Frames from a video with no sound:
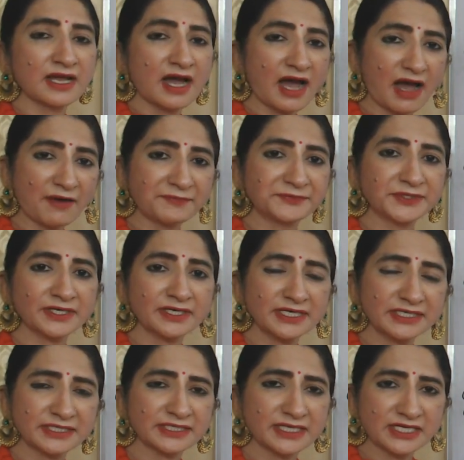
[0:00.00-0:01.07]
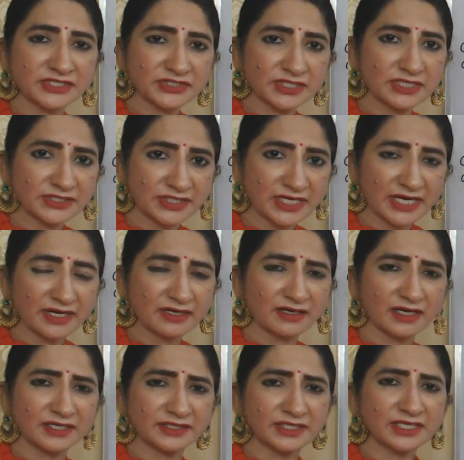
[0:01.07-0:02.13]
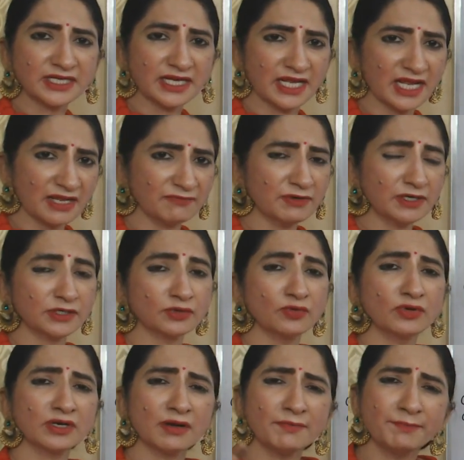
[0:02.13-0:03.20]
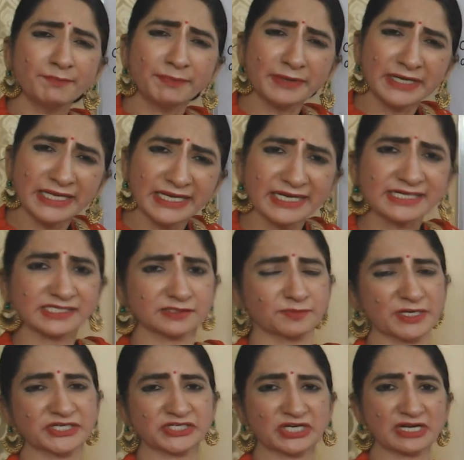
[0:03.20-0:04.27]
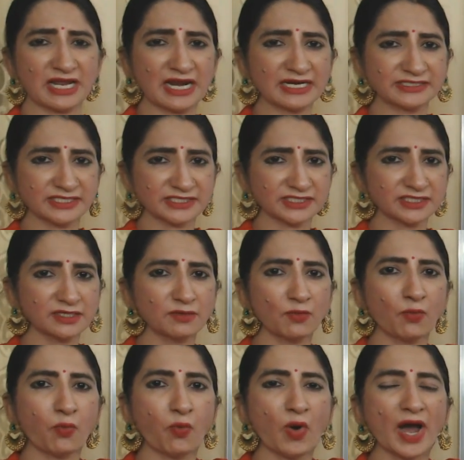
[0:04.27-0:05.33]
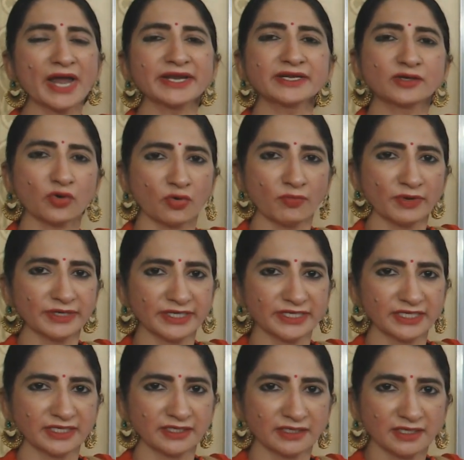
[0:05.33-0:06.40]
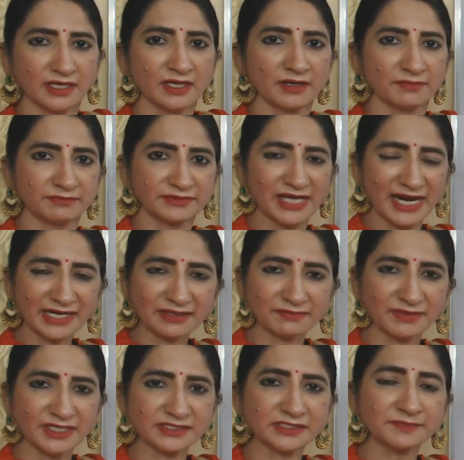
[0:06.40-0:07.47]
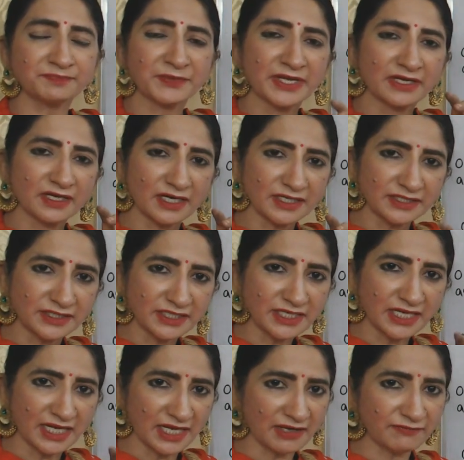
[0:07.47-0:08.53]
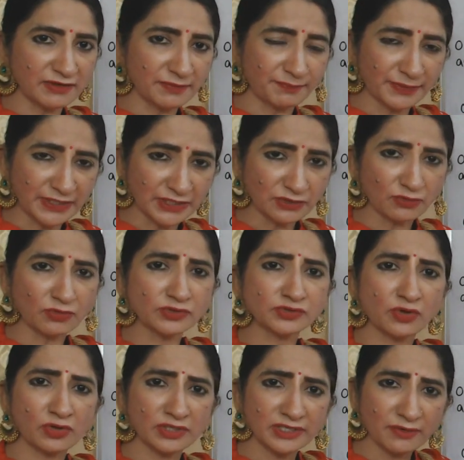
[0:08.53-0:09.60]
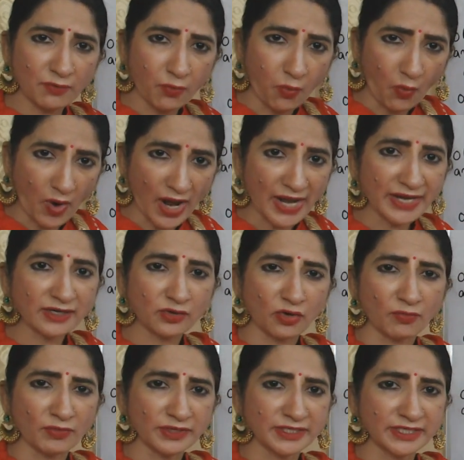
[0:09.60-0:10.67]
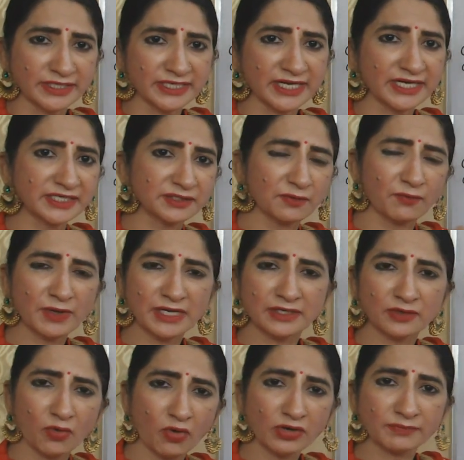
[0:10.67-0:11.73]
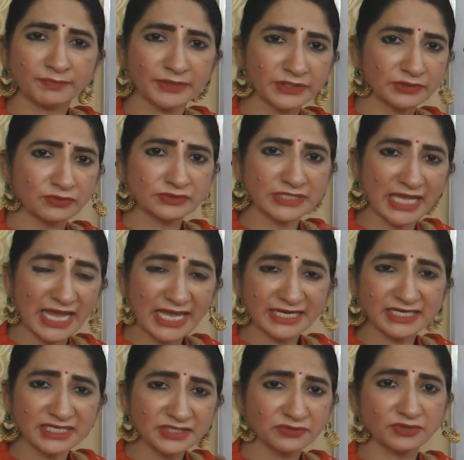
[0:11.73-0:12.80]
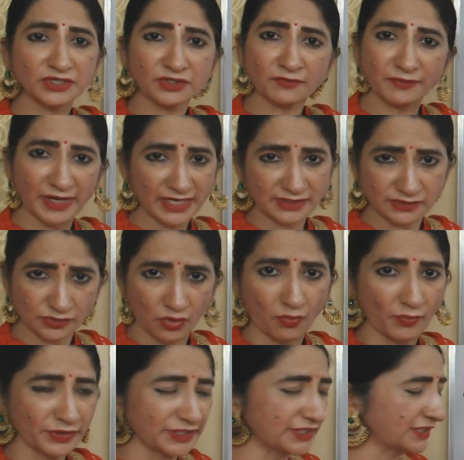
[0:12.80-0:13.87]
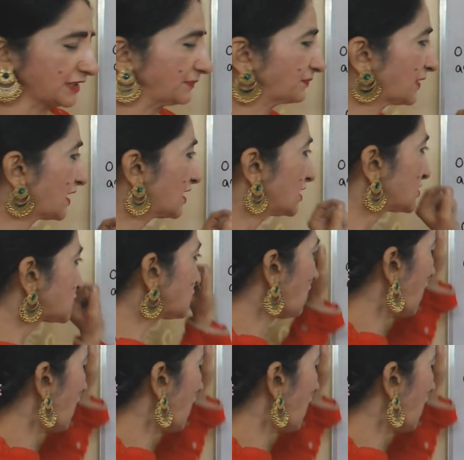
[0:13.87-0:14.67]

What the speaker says: After international trade, country A will do complete specialization in Y commodity. That means country A will produce only Y commodity. It will not produce any unit of X commodity. So,